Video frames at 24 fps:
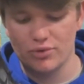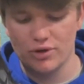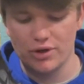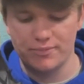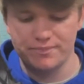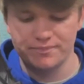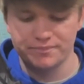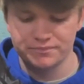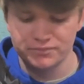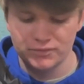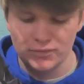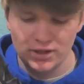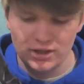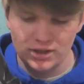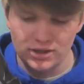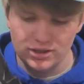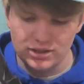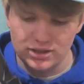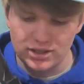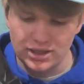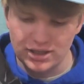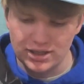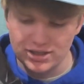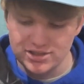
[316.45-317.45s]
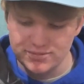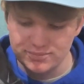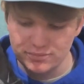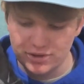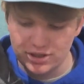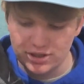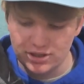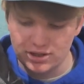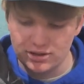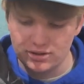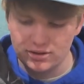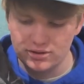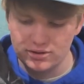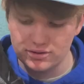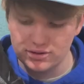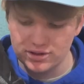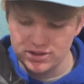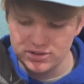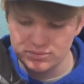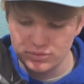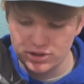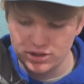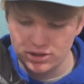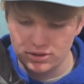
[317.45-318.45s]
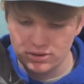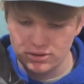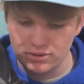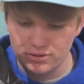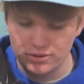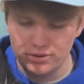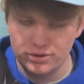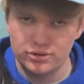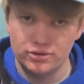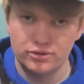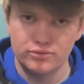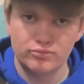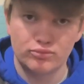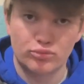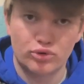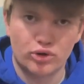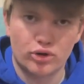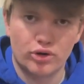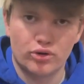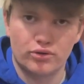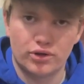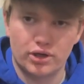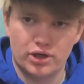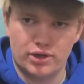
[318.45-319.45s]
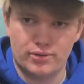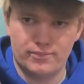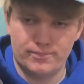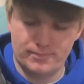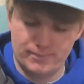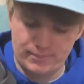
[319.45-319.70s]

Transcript: But yeah, that's my third pro there.